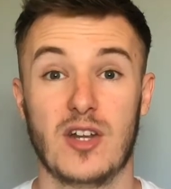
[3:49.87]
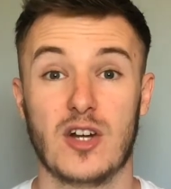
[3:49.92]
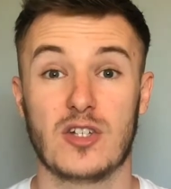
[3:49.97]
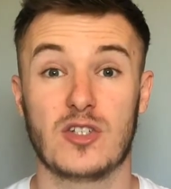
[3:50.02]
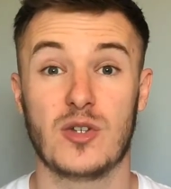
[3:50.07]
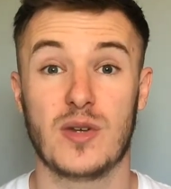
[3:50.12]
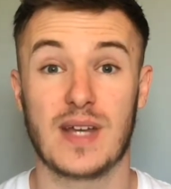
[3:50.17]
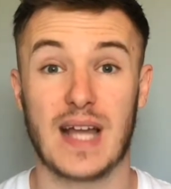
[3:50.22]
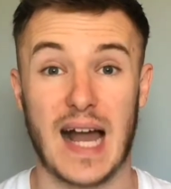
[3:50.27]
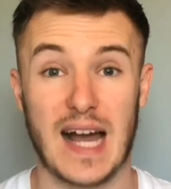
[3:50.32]

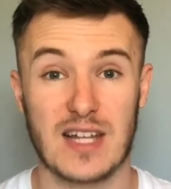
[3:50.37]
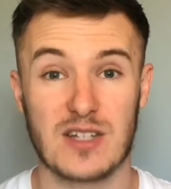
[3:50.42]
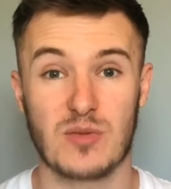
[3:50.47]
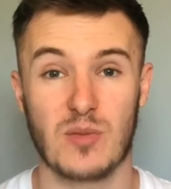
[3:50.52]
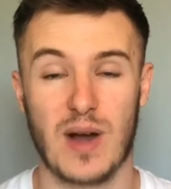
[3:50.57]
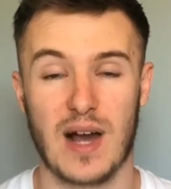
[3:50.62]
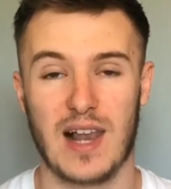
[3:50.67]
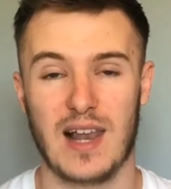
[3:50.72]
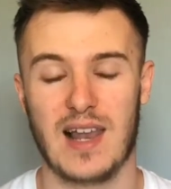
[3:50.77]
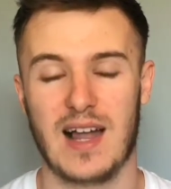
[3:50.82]
doing as
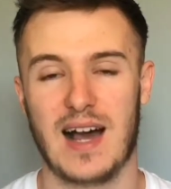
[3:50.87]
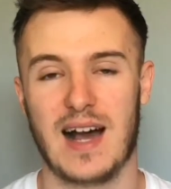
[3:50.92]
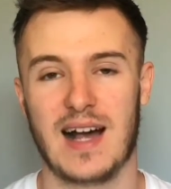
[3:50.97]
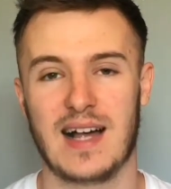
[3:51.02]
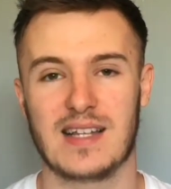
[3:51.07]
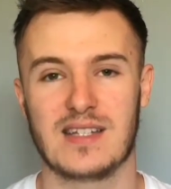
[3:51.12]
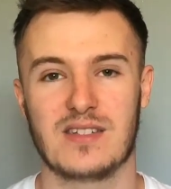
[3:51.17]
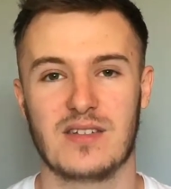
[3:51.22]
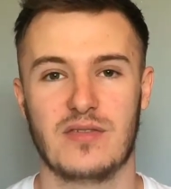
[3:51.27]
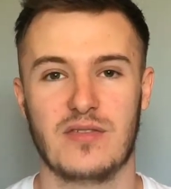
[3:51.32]
well
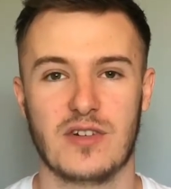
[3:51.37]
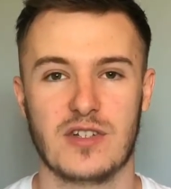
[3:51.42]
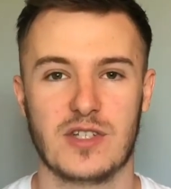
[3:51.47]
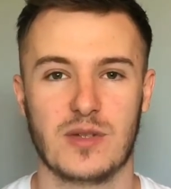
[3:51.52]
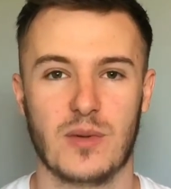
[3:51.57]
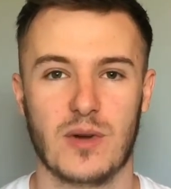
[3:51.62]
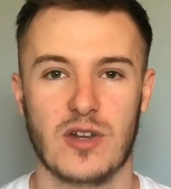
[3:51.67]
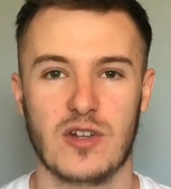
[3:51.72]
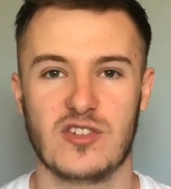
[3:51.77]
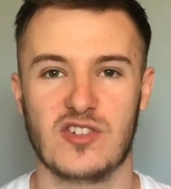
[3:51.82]
as the FTSE
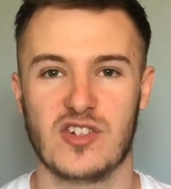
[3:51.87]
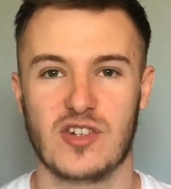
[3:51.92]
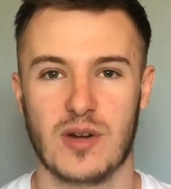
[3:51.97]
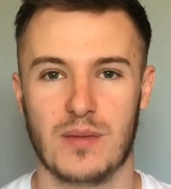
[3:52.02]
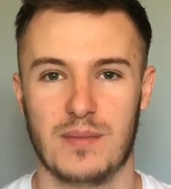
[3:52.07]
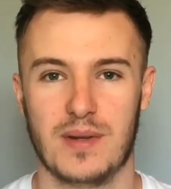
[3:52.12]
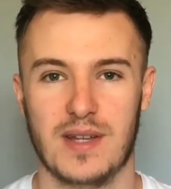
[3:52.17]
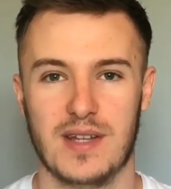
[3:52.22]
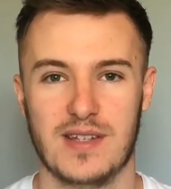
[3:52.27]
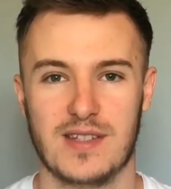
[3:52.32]
100
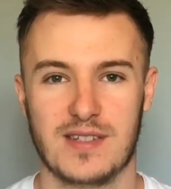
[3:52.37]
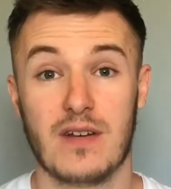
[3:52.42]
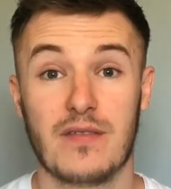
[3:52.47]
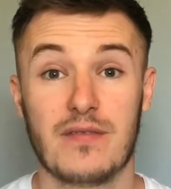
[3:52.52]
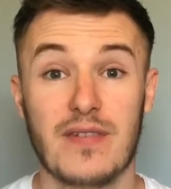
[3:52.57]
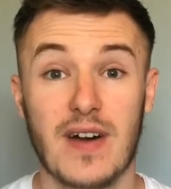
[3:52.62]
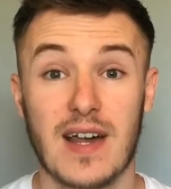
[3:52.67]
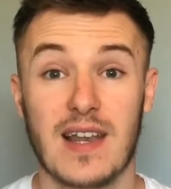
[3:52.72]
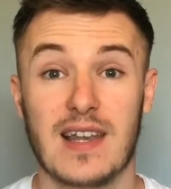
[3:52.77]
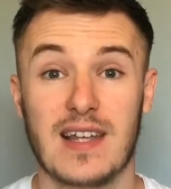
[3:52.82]
companies.
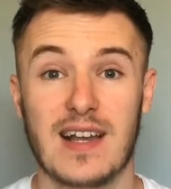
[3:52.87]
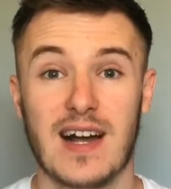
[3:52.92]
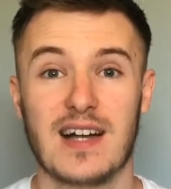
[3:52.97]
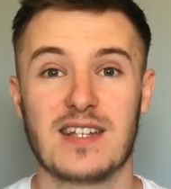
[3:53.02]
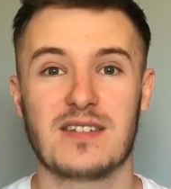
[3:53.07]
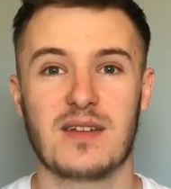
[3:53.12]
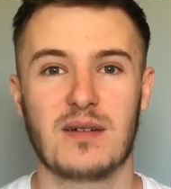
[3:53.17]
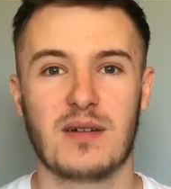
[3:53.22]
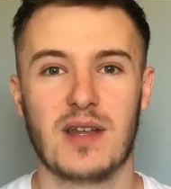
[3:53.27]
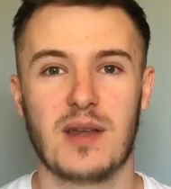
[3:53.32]
Finally guys,
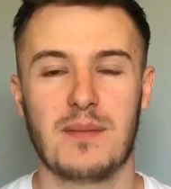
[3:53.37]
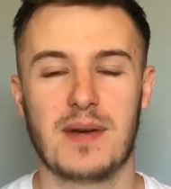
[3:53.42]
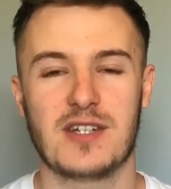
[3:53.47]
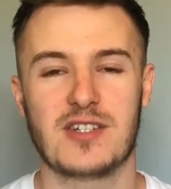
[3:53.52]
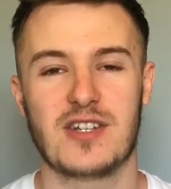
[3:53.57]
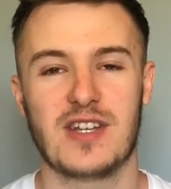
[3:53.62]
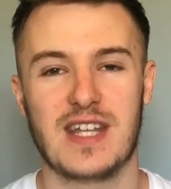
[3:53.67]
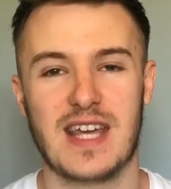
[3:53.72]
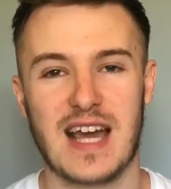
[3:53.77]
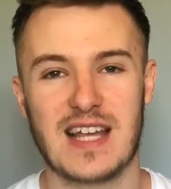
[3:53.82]
I'm going to
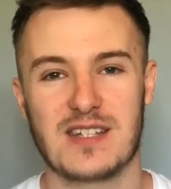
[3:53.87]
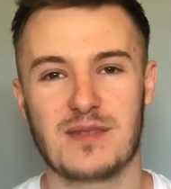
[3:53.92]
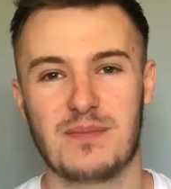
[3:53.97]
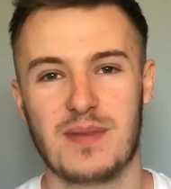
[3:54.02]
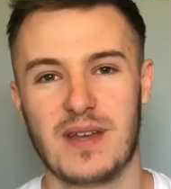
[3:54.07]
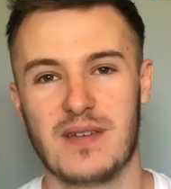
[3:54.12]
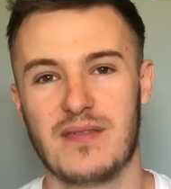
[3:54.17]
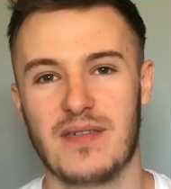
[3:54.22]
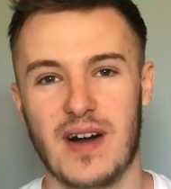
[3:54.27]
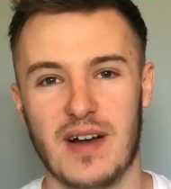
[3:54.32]
mention the S&P
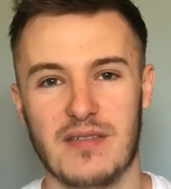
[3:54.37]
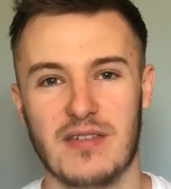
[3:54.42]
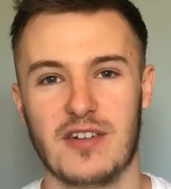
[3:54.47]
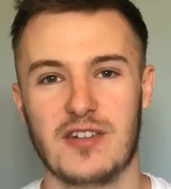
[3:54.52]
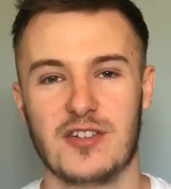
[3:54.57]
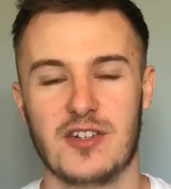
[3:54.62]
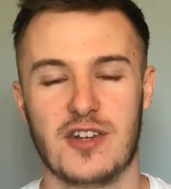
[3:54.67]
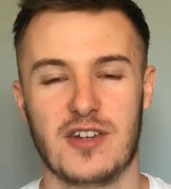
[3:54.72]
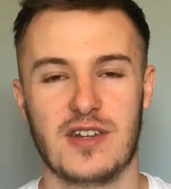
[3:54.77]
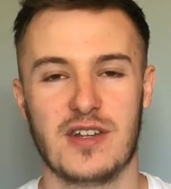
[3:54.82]

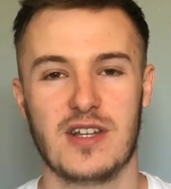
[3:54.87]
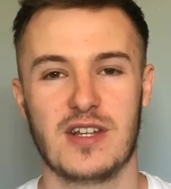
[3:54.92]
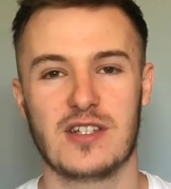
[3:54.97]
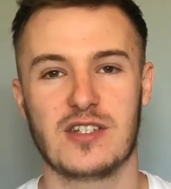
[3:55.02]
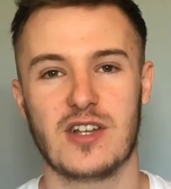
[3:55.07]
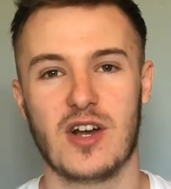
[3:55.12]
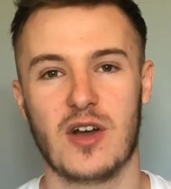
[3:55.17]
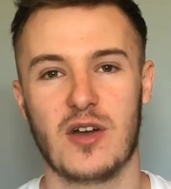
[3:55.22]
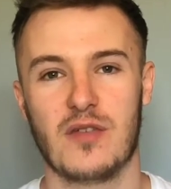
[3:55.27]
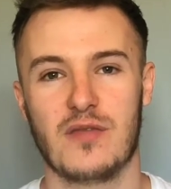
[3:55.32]
500.
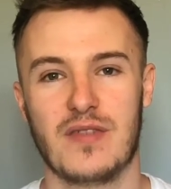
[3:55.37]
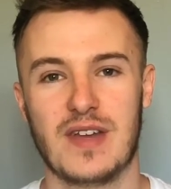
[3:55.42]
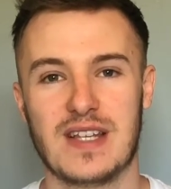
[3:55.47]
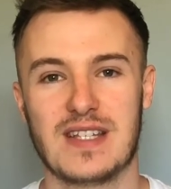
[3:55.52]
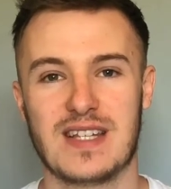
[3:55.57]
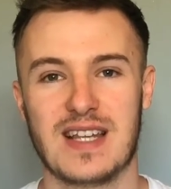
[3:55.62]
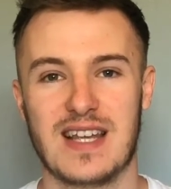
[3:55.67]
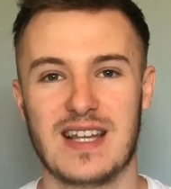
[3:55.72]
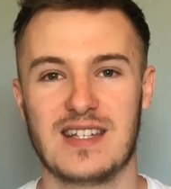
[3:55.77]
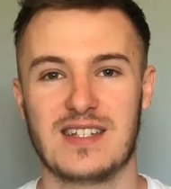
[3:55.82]
So this
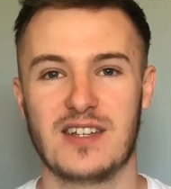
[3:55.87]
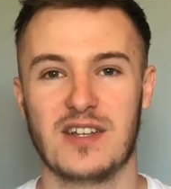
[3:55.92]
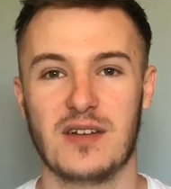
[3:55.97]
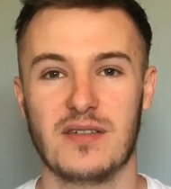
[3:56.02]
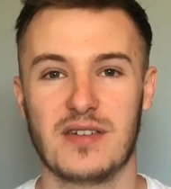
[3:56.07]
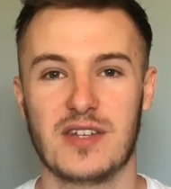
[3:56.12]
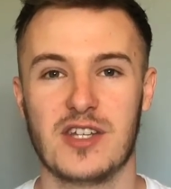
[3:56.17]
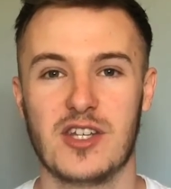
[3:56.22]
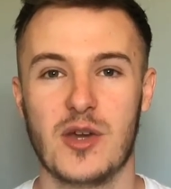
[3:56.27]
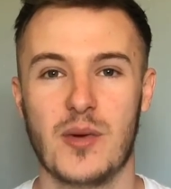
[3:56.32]
is another
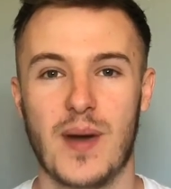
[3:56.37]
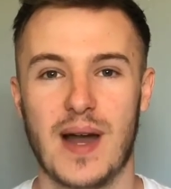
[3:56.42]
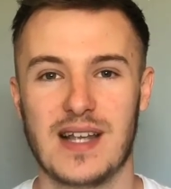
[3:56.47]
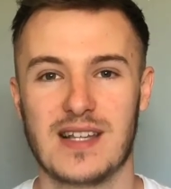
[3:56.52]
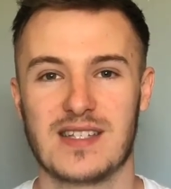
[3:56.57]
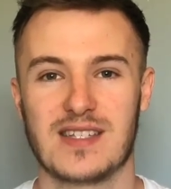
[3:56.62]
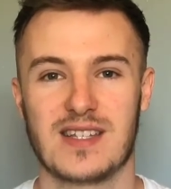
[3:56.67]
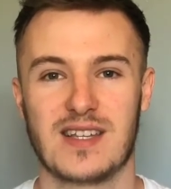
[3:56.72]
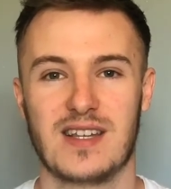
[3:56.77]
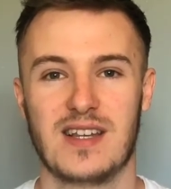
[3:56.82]

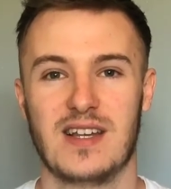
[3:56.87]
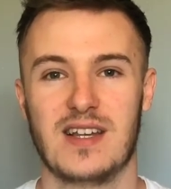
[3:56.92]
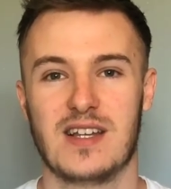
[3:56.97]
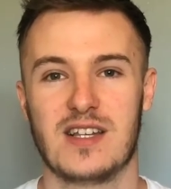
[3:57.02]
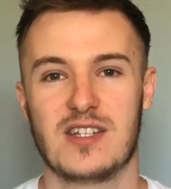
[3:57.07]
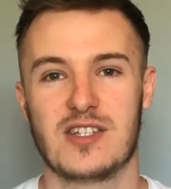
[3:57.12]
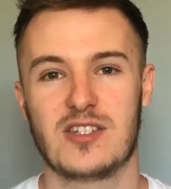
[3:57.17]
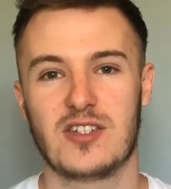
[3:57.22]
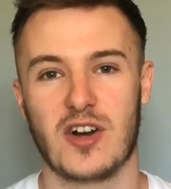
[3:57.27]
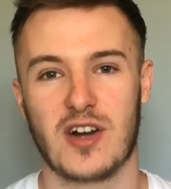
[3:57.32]
US
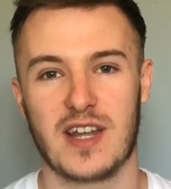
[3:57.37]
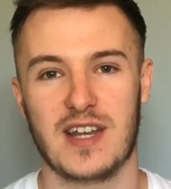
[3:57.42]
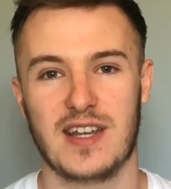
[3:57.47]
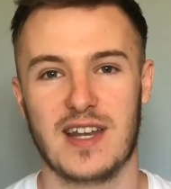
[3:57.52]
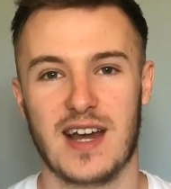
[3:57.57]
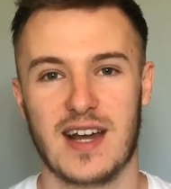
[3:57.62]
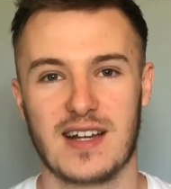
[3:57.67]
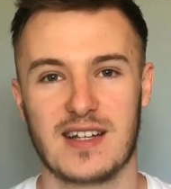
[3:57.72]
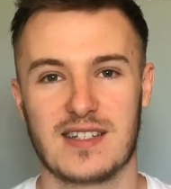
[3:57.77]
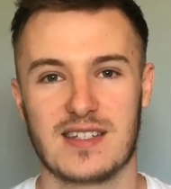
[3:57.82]
stock
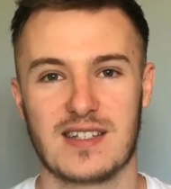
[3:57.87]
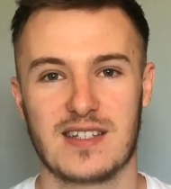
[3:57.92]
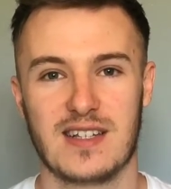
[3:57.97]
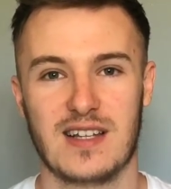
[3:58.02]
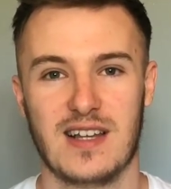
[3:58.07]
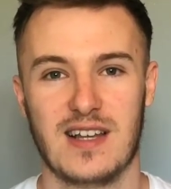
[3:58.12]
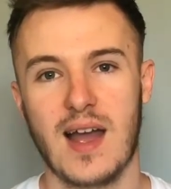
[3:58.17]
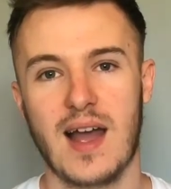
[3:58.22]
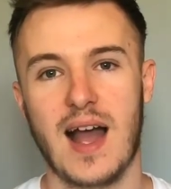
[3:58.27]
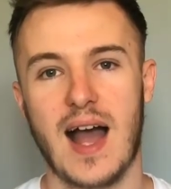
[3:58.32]
index,
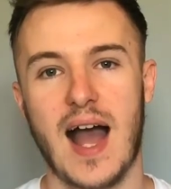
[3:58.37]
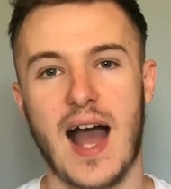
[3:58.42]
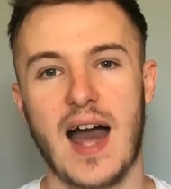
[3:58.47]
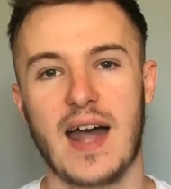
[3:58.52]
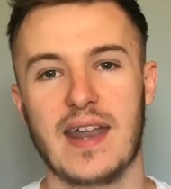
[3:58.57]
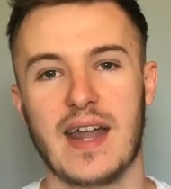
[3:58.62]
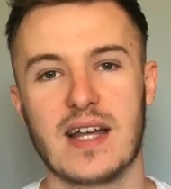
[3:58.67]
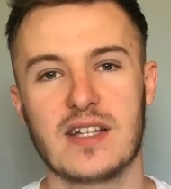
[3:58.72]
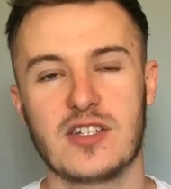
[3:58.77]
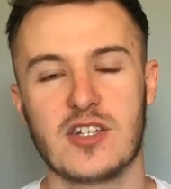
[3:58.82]
and
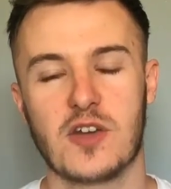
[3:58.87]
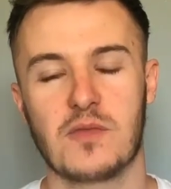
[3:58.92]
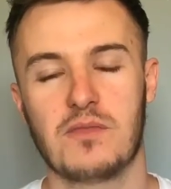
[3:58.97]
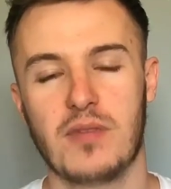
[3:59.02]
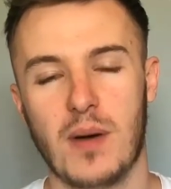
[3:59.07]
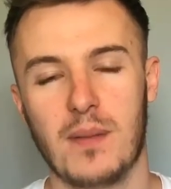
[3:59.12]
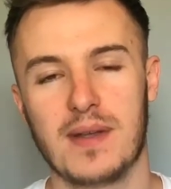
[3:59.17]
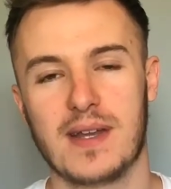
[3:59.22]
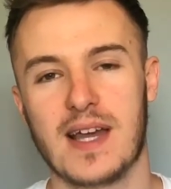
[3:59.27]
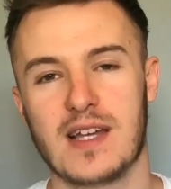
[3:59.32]
as you can
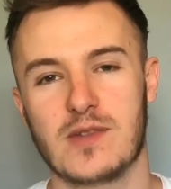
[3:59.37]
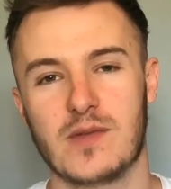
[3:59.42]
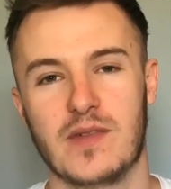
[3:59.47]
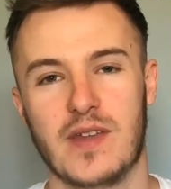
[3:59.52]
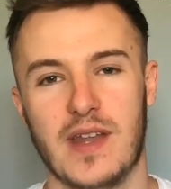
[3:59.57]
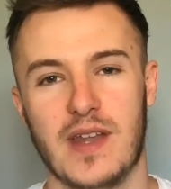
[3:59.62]
probably guess with the